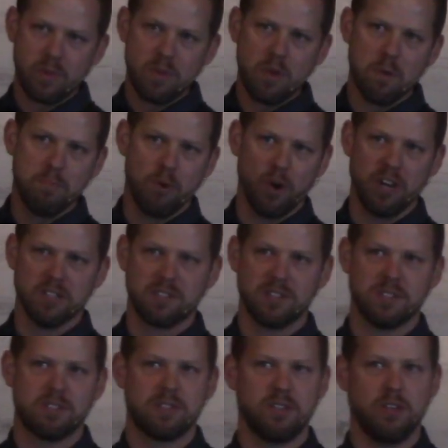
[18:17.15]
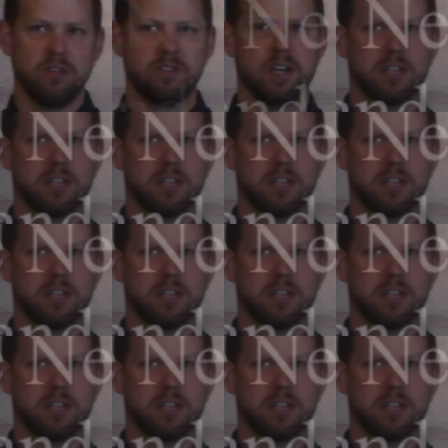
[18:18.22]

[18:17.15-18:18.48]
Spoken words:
The point is this: the New